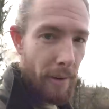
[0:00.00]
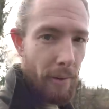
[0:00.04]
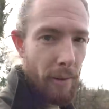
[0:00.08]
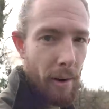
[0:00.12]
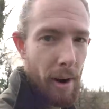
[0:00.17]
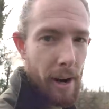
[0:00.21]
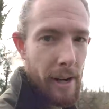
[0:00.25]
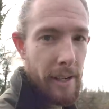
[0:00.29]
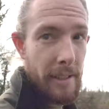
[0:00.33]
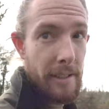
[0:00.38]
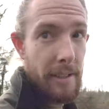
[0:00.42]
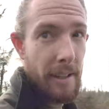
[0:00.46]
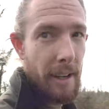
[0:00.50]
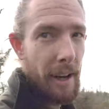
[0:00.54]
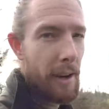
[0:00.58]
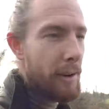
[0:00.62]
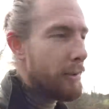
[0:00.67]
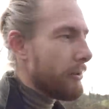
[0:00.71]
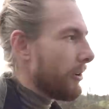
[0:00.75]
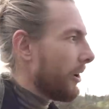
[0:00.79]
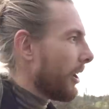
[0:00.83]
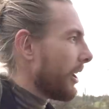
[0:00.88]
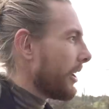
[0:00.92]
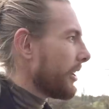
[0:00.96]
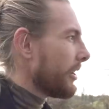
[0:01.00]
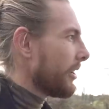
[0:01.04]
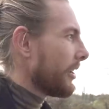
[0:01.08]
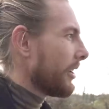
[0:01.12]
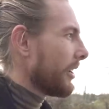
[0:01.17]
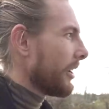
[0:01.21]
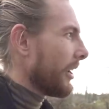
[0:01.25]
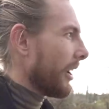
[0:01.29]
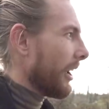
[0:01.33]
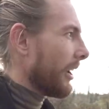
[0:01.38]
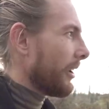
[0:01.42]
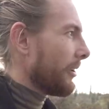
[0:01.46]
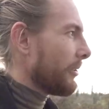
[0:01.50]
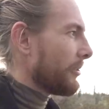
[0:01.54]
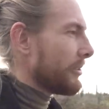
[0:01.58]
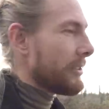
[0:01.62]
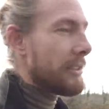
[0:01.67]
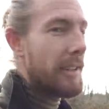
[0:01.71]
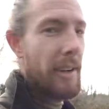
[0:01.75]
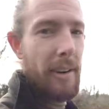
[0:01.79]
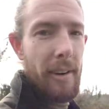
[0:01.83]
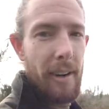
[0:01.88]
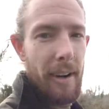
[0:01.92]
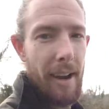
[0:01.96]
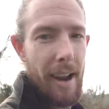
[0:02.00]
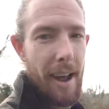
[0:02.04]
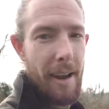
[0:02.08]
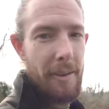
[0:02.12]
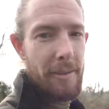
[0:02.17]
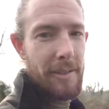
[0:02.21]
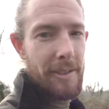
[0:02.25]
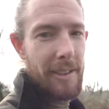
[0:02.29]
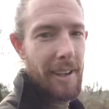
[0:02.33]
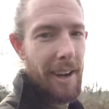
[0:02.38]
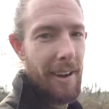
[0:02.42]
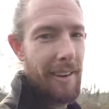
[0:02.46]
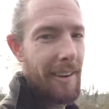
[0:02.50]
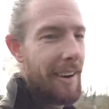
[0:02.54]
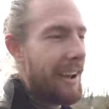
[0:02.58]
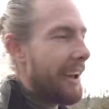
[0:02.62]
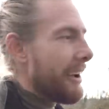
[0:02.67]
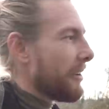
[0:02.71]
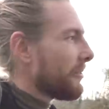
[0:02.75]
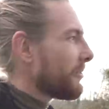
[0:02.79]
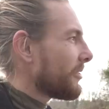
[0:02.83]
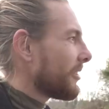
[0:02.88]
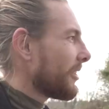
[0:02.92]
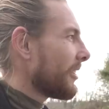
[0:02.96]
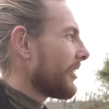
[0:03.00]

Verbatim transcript: it right to go right and you would steer it left to go left.